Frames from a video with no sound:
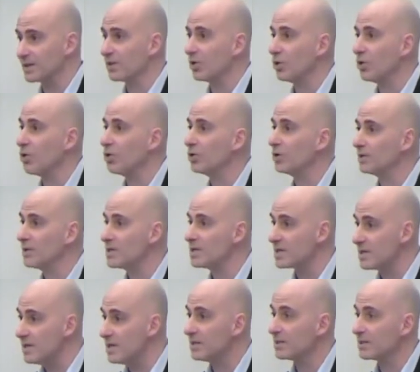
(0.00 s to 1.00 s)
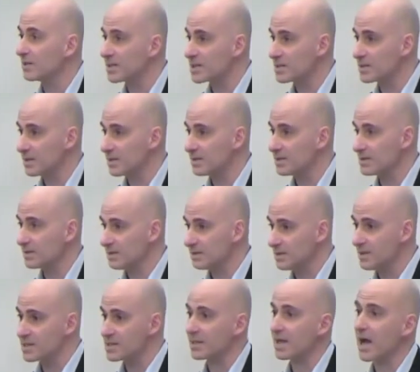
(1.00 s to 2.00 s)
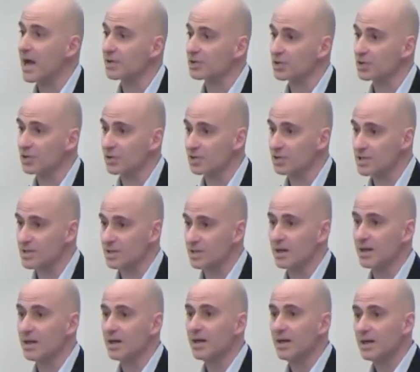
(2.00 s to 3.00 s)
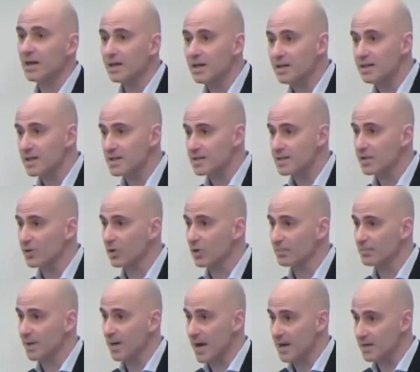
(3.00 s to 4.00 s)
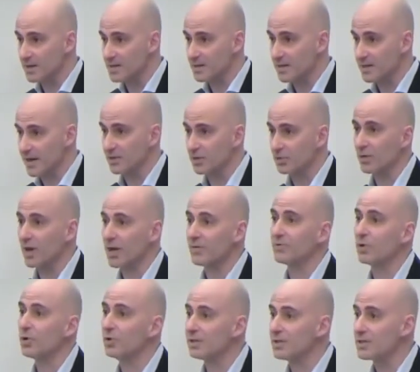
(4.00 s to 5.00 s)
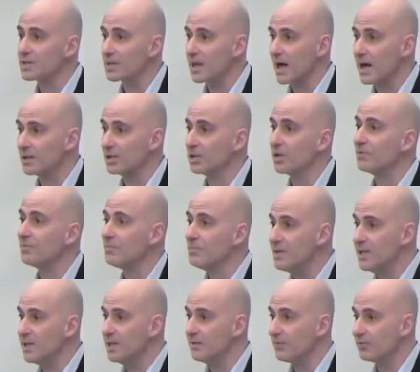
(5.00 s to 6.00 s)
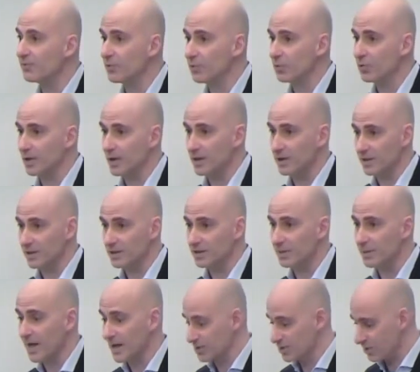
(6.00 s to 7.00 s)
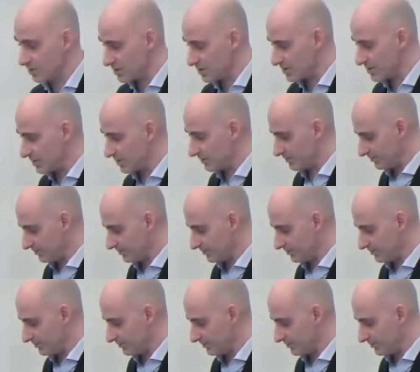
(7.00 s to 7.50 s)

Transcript: all these interesting discussions in a single place and to have all these kind of meaningful uh, interactions.